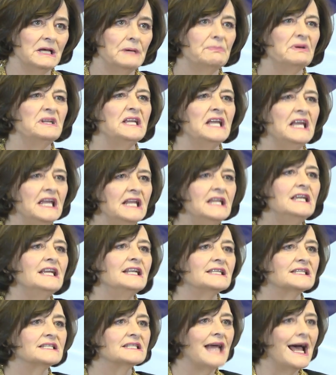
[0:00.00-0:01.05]
but in
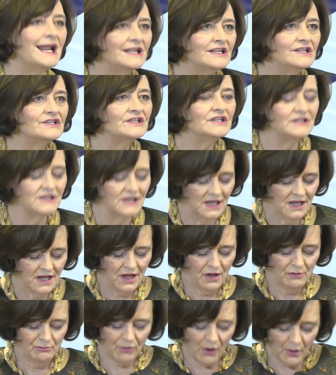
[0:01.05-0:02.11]
its talented
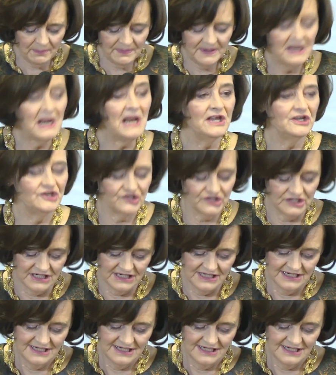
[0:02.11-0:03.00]
population.